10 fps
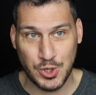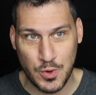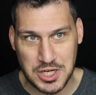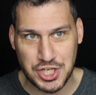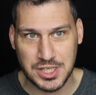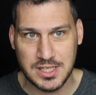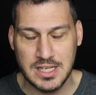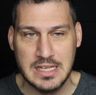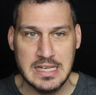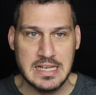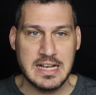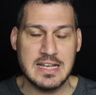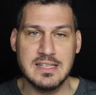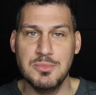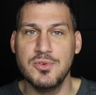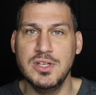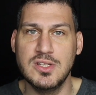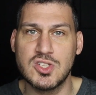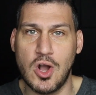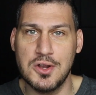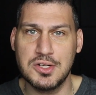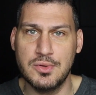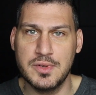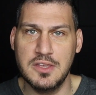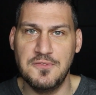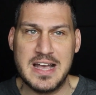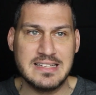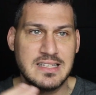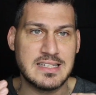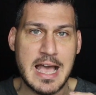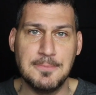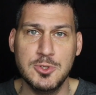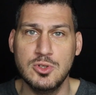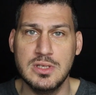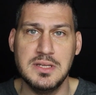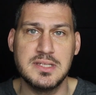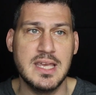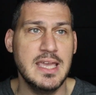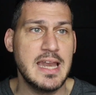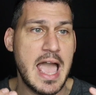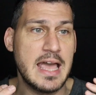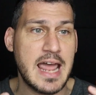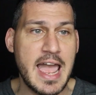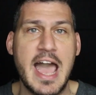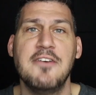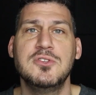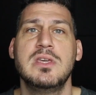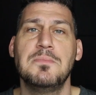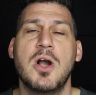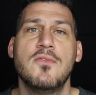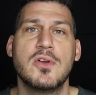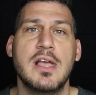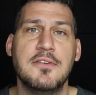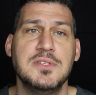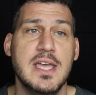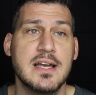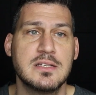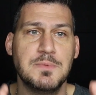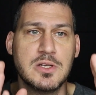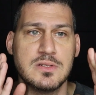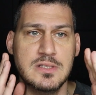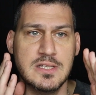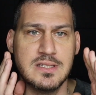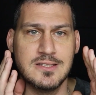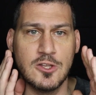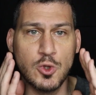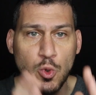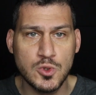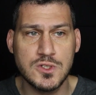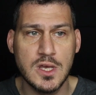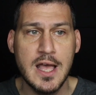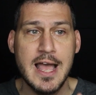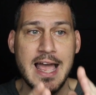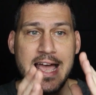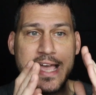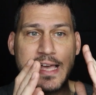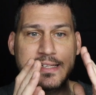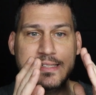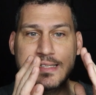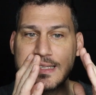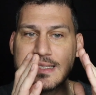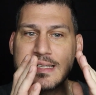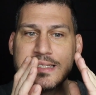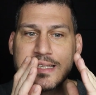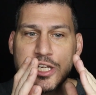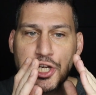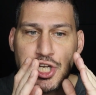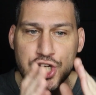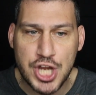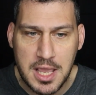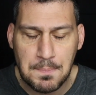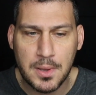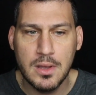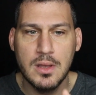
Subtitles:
question. Guys, let me read you this article really fast. It's absolutely insane, and I have to keep covering FTX because this is the news, and this is going to shape